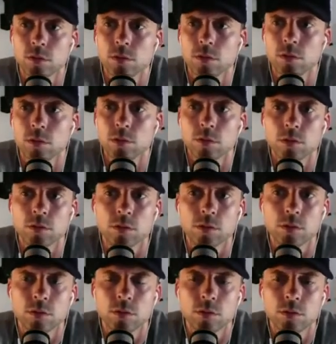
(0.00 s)

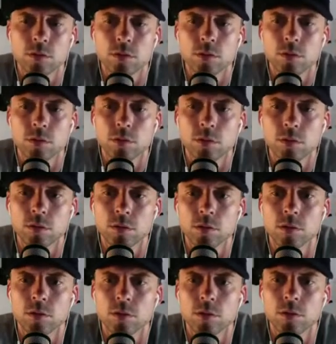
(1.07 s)

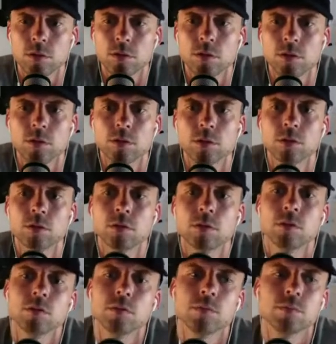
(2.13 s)

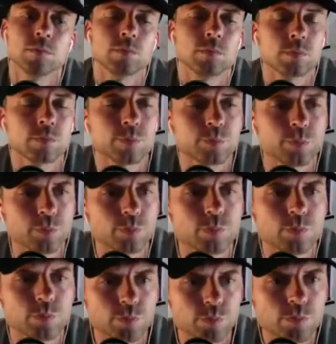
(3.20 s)

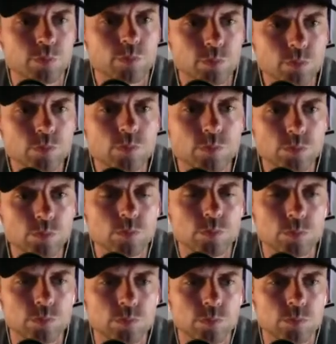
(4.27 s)

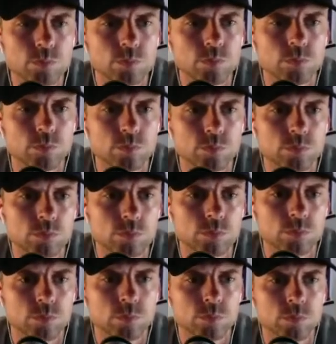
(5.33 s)

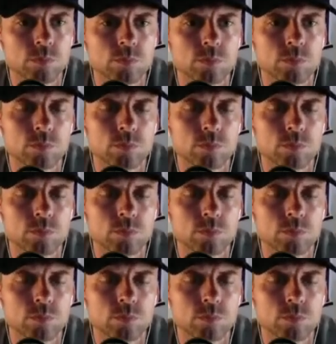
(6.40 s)
(not speaking)